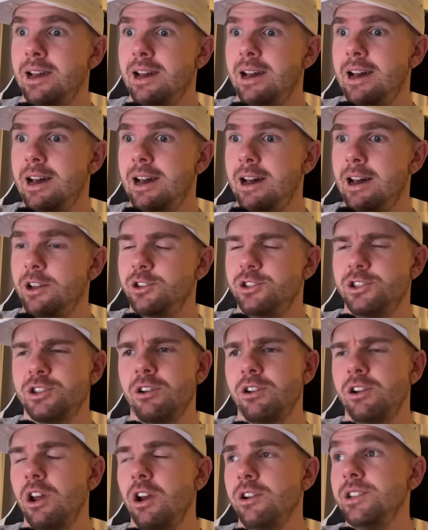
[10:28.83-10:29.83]
uh,
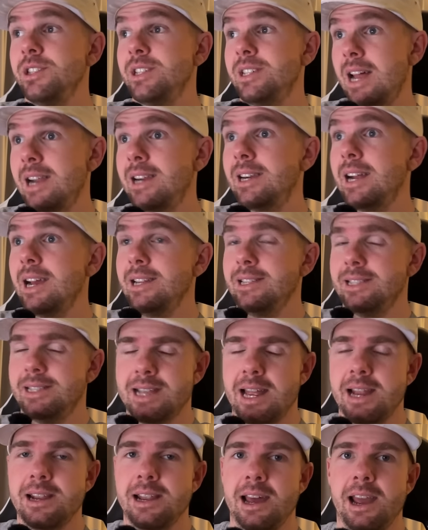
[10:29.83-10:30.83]
sorry, no, Saturday and
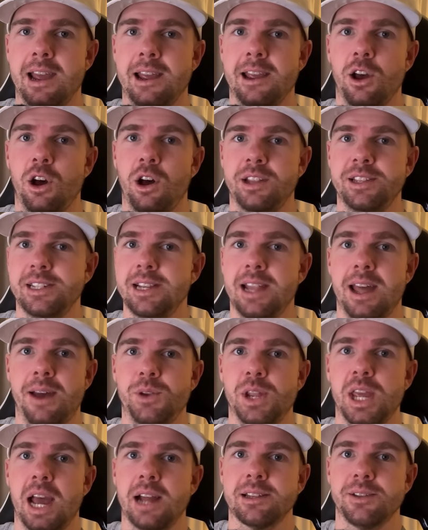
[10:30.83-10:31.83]
Sunday, I didn't have
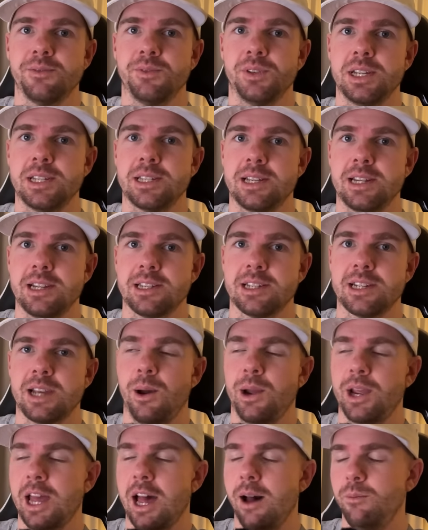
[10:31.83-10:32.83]
any active listings
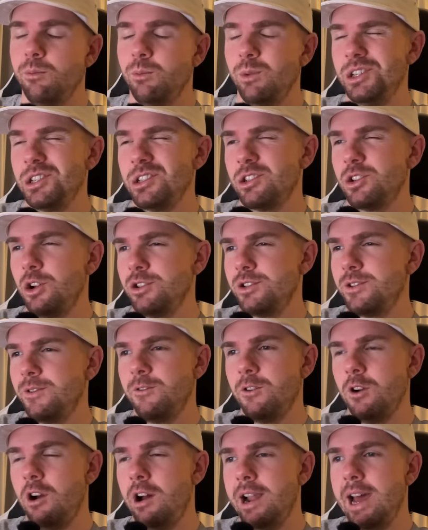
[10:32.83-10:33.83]
going up. We just got to
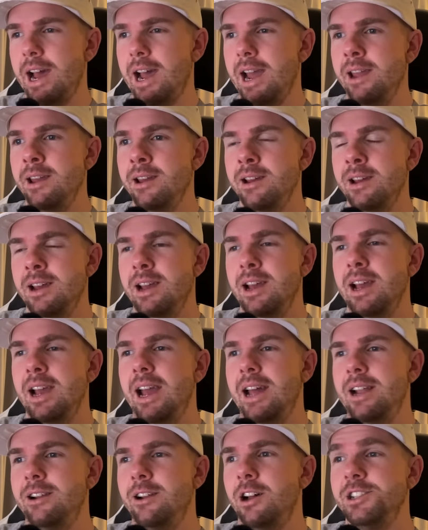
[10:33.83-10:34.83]
Friday
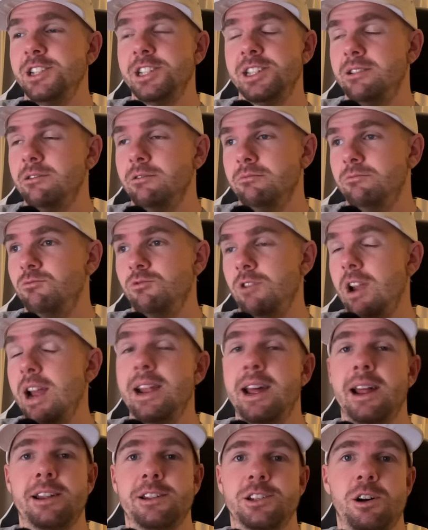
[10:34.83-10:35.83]
and I just ran
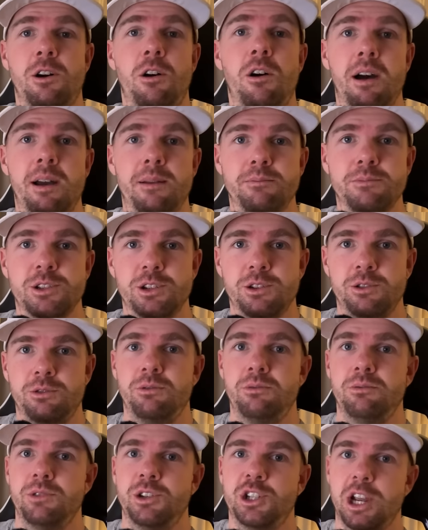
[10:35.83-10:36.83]
out of time
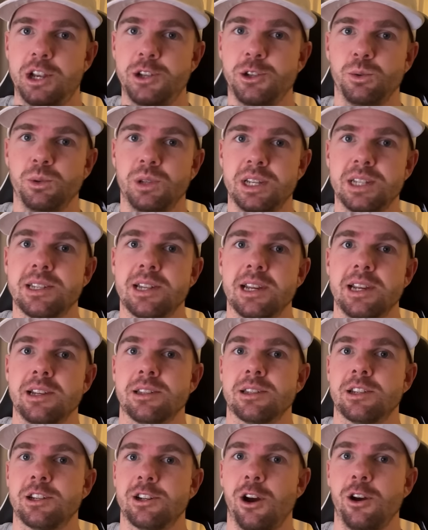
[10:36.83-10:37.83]
to schedule
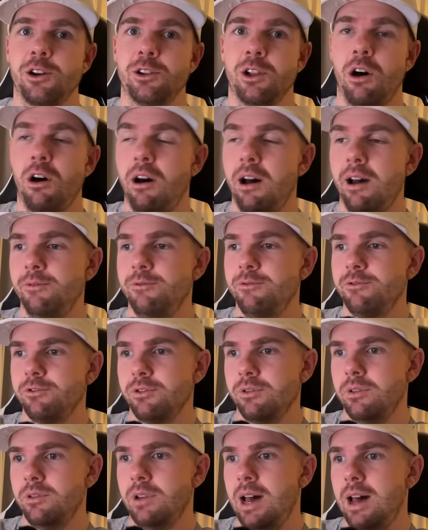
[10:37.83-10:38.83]
listings to go live
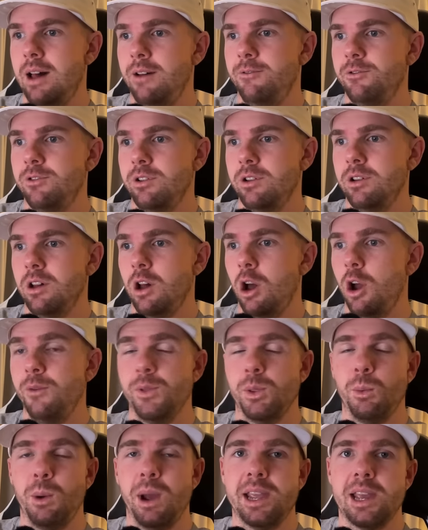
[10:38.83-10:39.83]
for, uh, for over
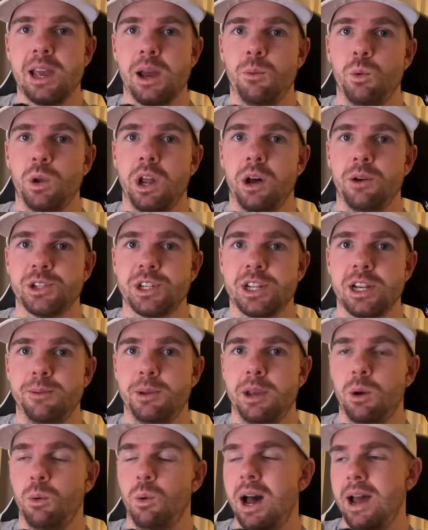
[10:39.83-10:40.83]
the weekend when I was going to
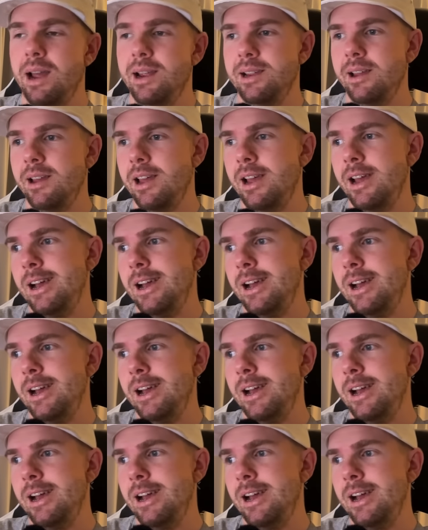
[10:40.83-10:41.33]
be away.